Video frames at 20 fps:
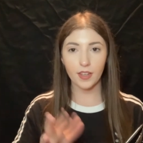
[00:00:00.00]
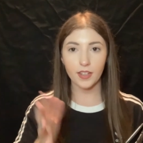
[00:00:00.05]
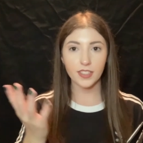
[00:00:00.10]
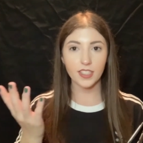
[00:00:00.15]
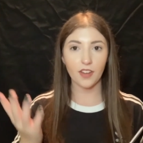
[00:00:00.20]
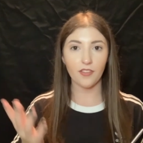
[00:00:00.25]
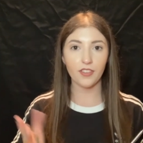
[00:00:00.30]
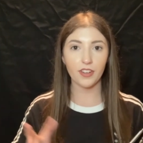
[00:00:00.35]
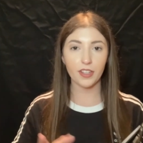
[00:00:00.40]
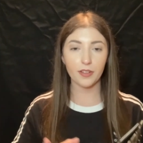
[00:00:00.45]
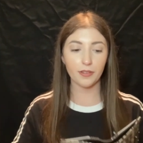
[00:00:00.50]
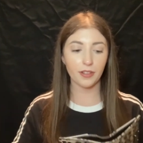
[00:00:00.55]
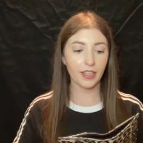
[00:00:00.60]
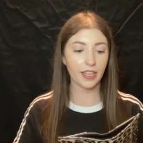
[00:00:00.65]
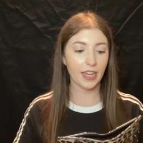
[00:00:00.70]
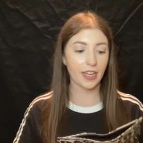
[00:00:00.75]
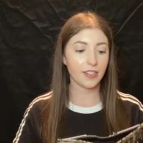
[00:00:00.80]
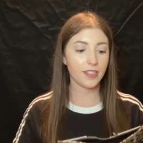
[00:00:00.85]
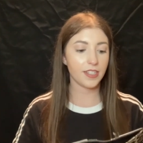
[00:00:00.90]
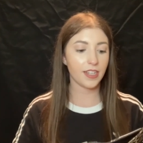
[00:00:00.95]
Definitely really
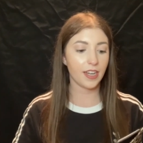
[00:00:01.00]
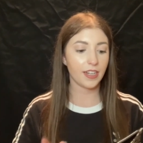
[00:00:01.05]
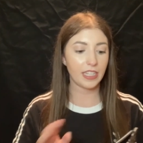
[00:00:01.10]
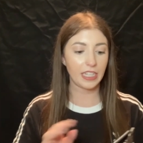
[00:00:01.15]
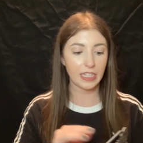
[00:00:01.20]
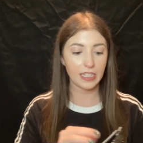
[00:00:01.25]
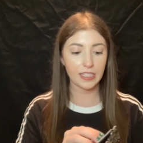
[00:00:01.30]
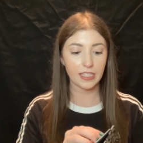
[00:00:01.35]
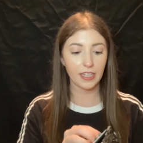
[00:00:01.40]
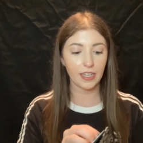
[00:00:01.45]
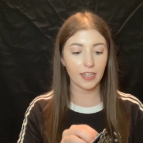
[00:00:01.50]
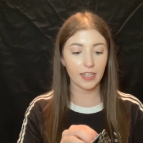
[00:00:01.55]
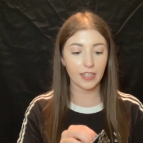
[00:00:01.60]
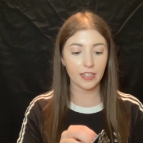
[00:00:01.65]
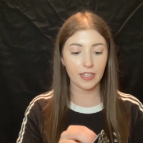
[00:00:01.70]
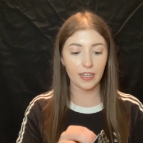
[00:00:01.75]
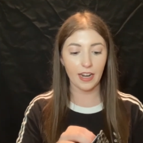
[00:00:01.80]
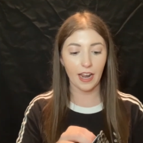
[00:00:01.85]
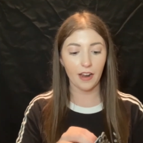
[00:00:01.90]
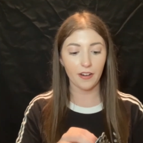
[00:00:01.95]
handy. I need it to get
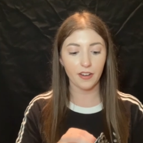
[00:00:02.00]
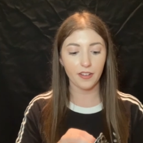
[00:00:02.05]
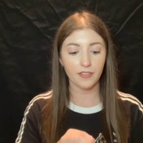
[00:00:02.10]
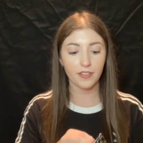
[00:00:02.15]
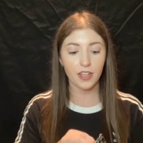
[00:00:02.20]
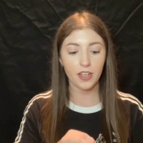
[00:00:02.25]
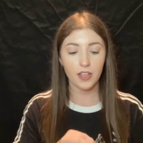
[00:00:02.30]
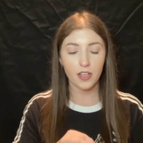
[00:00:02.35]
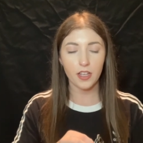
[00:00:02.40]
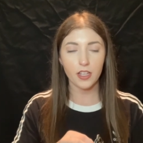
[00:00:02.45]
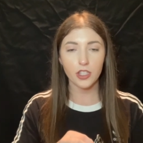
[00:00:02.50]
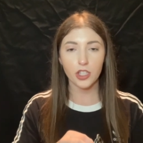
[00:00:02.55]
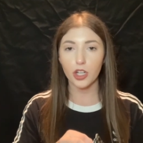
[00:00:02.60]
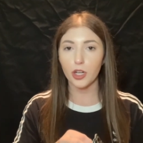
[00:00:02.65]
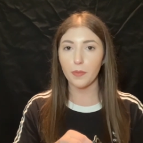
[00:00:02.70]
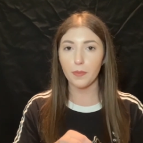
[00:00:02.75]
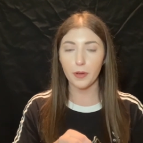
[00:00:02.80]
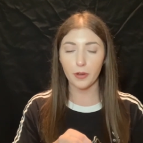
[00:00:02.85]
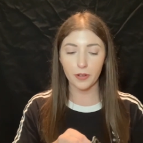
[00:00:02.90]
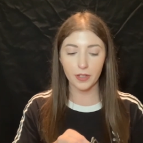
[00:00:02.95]
in and out of
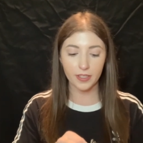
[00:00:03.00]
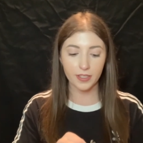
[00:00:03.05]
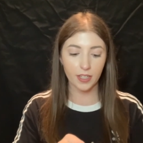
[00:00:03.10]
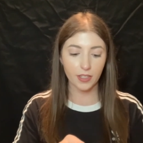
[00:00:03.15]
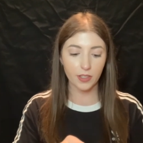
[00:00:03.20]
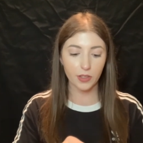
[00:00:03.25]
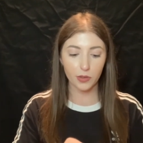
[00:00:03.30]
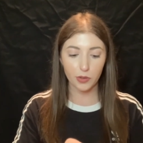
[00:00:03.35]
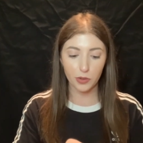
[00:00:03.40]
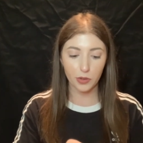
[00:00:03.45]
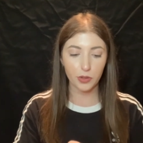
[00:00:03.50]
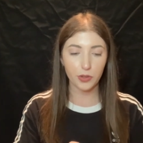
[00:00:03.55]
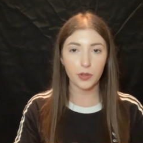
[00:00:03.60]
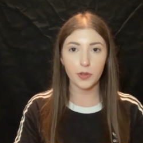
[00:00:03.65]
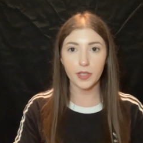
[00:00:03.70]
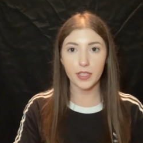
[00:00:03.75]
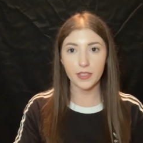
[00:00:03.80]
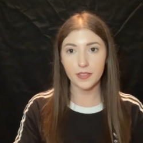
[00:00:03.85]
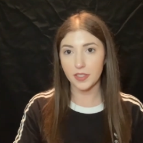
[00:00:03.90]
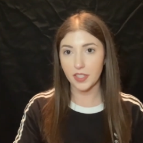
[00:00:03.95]
certain buildings at school
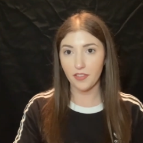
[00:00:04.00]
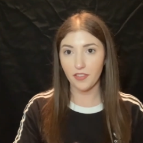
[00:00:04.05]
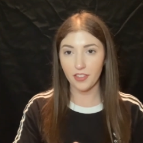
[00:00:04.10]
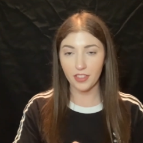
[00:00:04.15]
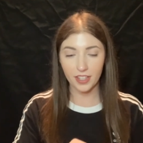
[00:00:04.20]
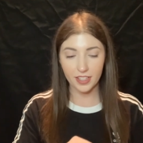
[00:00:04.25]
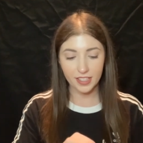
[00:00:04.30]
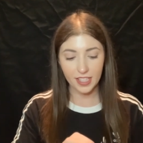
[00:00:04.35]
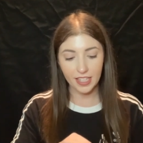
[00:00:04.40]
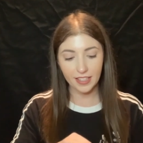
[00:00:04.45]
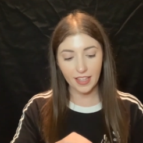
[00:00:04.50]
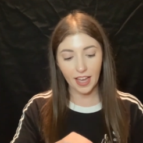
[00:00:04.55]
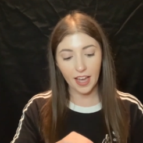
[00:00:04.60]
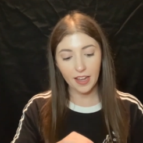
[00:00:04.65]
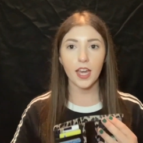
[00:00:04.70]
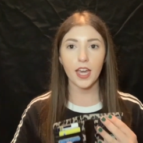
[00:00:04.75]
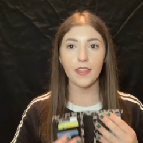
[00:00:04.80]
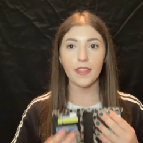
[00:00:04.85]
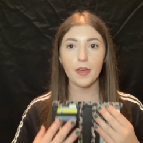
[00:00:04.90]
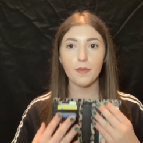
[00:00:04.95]
and different things like that.
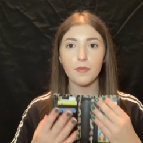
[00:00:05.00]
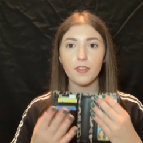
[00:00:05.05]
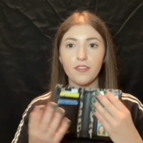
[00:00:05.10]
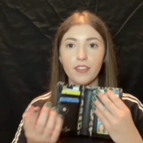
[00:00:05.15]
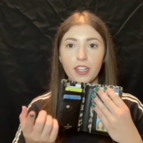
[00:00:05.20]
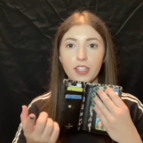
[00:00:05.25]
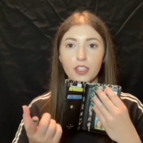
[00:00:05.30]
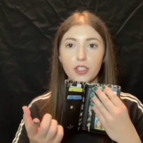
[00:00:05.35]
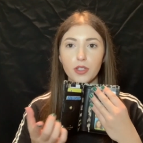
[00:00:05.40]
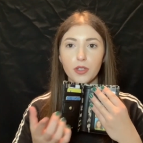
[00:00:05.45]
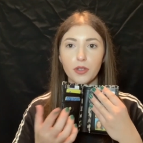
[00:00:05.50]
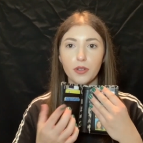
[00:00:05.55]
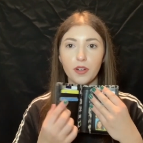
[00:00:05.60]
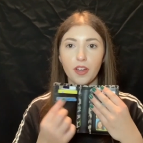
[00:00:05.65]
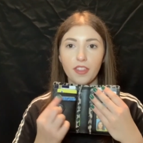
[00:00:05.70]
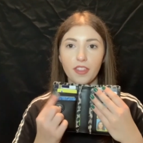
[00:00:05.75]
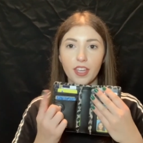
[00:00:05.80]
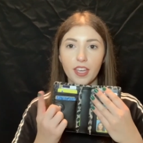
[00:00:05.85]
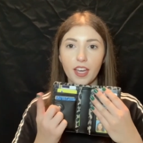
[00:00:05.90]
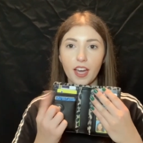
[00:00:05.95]
And then moving to
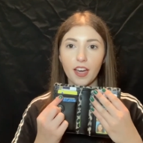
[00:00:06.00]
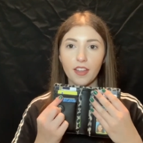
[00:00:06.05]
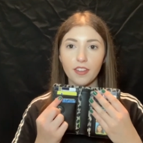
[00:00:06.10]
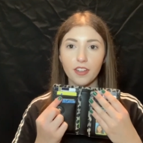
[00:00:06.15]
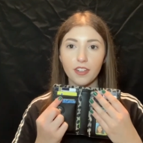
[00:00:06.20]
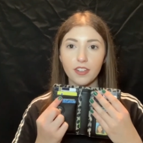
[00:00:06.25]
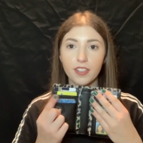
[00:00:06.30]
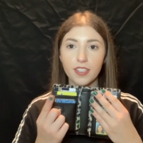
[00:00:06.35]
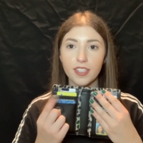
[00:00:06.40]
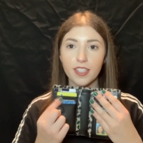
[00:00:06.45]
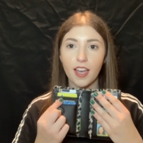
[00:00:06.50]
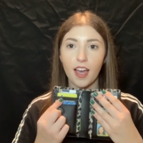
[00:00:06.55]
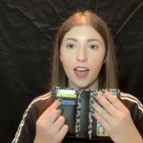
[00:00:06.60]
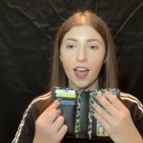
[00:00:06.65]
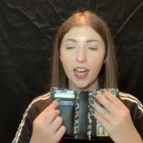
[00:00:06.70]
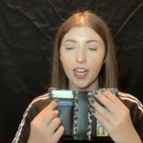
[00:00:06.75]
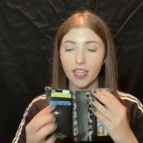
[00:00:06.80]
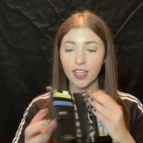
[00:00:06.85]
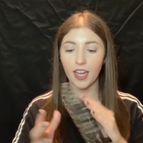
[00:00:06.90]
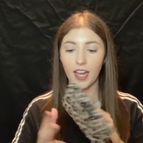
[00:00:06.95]
the other
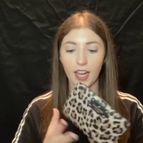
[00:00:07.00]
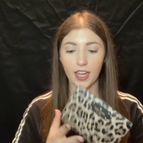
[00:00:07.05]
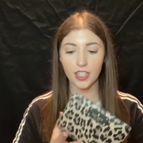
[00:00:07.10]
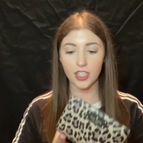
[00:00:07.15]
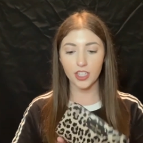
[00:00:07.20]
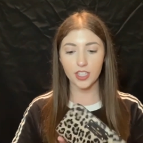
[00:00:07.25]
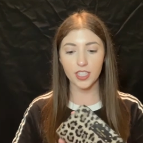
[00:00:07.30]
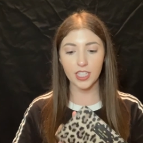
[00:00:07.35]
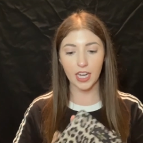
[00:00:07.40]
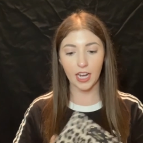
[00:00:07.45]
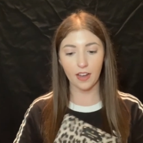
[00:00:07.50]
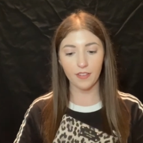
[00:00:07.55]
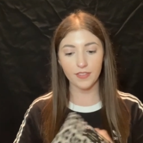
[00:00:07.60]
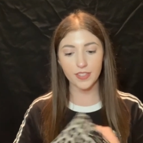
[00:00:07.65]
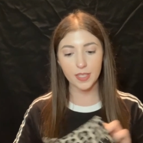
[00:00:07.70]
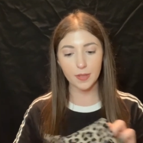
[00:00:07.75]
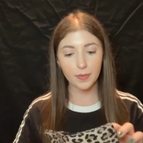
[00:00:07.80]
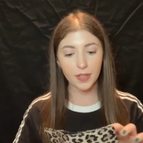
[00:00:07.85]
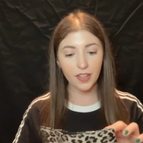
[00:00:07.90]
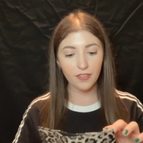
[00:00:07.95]
side, I just have
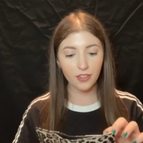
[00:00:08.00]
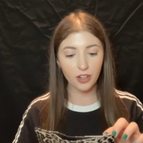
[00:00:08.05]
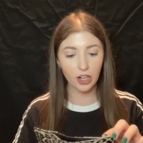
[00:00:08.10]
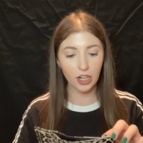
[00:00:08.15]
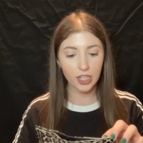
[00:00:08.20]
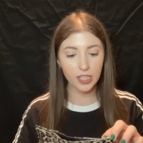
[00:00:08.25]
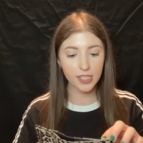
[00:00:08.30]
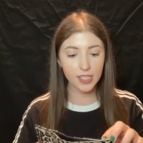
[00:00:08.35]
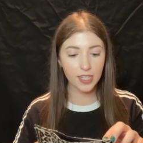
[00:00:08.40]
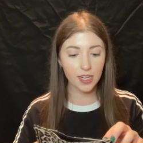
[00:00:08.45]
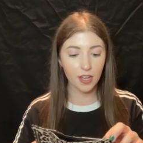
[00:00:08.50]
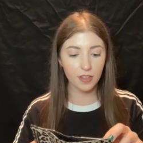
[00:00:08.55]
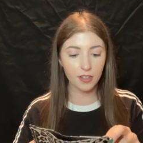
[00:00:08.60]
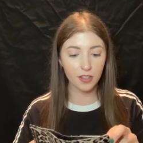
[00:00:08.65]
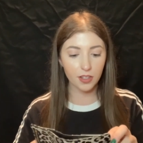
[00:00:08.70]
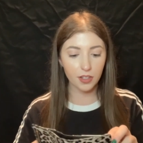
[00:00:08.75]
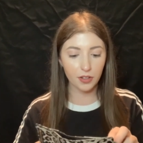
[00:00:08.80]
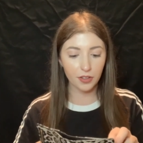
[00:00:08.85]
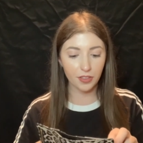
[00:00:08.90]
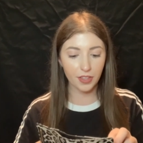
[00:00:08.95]
some gift cards and other
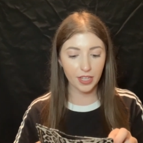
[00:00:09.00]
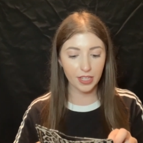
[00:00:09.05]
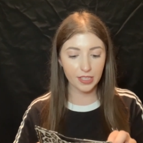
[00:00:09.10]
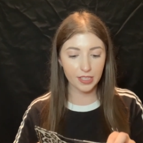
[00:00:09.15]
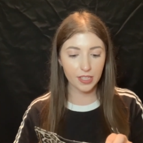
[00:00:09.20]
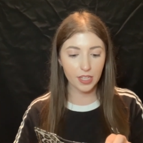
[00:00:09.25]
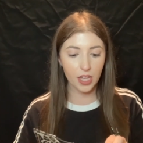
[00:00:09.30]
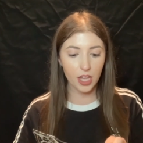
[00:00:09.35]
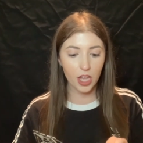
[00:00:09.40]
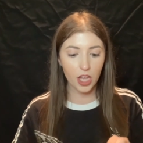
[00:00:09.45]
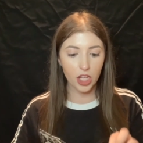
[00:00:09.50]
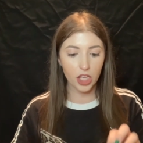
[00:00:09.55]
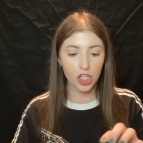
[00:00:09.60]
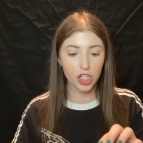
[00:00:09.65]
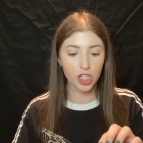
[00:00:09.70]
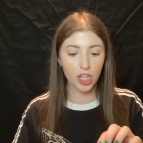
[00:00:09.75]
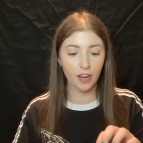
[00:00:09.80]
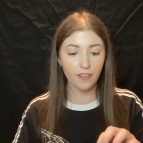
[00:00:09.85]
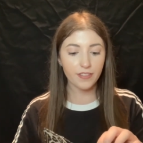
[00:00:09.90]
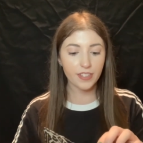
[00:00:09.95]
little things
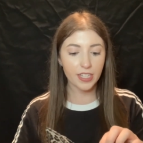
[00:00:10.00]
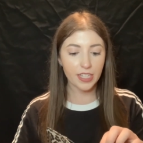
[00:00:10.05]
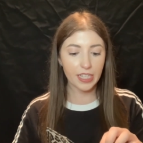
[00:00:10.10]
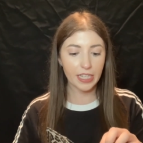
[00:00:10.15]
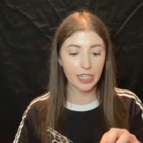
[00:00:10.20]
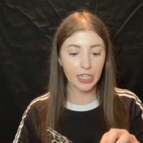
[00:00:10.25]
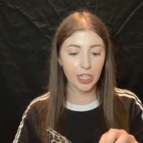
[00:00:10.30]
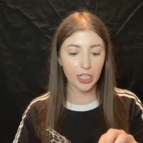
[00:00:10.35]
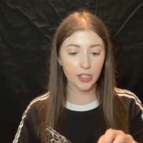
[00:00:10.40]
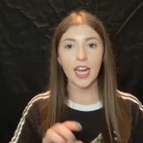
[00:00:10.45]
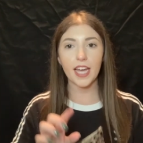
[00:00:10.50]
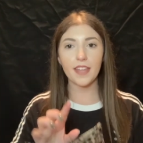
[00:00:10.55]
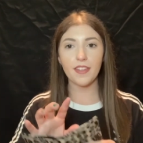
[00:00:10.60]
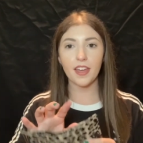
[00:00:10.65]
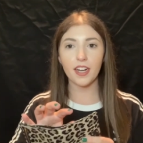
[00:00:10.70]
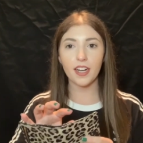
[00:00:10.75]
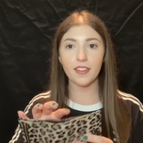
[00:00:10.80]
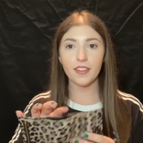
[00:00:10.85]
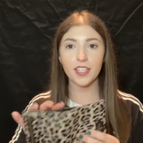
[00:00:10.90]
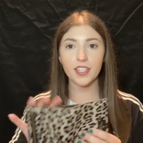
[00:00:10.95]
shoved in here. And
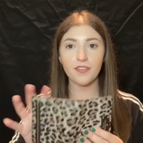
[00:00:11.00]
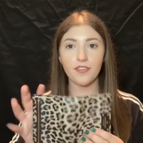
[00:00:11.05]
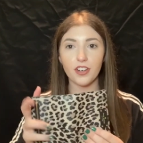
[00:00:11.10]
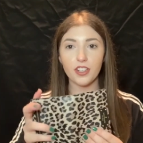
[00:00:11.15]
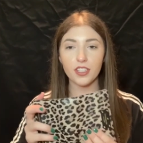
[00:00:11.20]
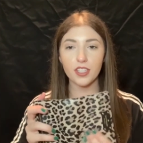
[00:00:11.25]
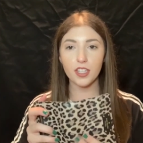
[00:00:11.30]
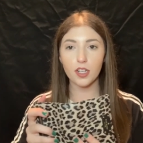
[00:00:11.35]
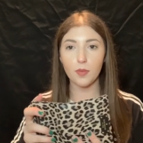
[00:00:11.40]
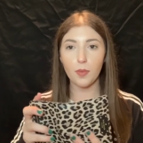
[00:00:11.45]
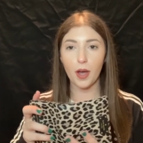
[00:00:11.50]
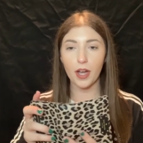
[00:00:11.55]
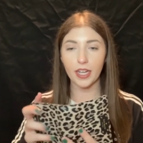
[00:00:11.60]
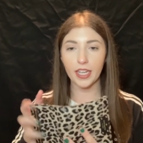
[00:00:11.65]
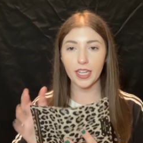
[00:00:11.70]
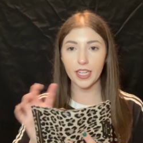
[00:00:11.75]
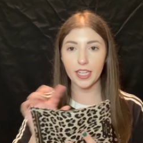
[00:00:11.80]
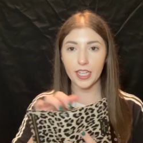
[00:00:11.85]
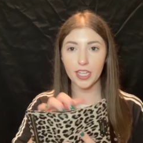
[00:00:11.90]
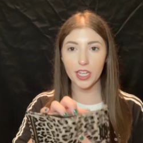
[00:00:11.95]
then in this first little
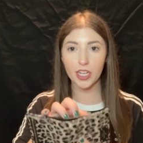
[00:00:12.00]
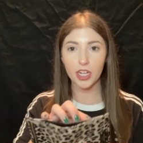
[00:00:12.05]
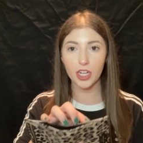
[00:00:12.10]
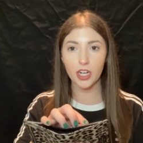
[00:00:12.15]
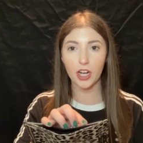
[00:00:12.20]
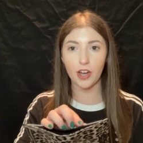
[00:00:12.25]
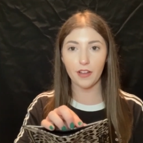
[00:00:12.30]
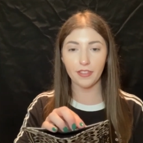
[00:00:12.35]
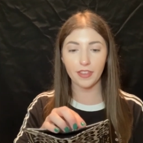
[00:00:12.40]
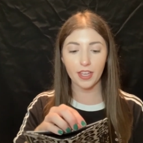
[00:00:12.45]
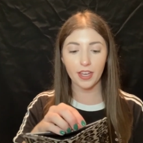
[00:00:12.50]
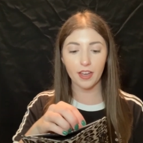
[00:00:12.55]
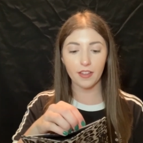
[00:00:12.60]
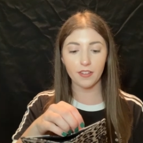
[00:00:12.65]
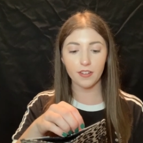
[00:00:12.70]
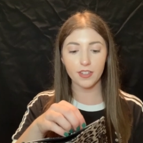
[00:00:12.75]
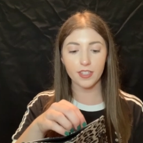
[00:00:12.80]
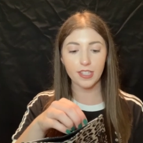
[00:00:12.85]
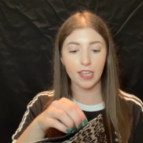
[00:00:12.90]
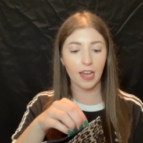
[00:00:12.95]
pocket here on the
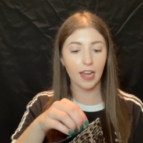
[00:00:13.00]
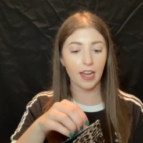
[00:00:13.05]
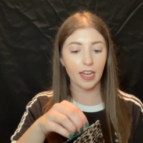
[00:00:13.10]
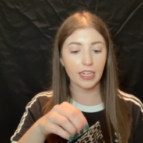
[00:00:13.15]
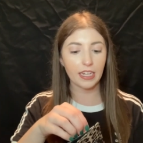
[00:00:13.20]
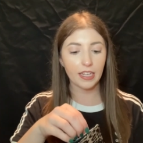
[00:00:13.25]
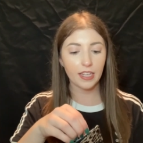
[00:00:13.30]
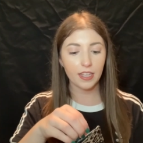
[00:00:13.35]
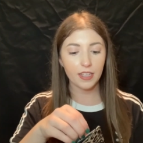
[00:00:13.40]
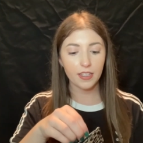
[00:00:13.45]
other side,